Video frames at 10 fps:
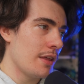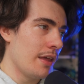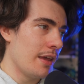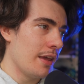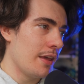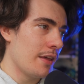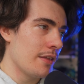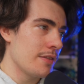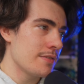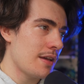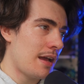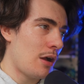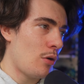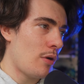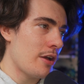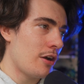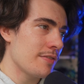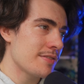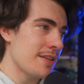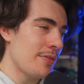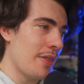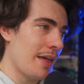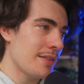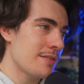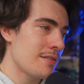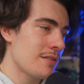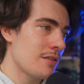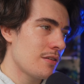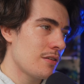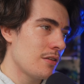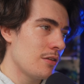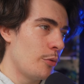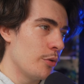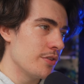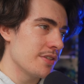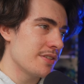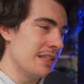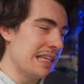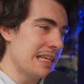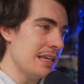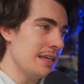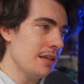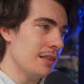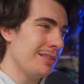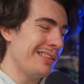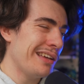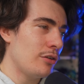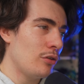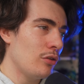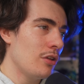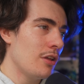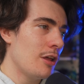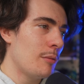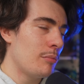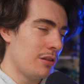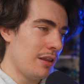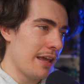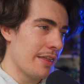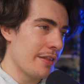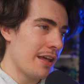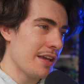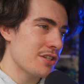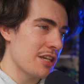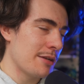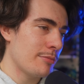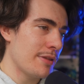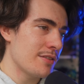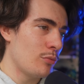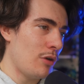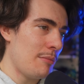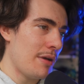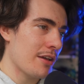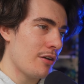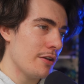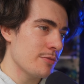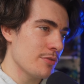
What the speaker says: And how I offset that was a sneaky little play that I actually implemented while my costs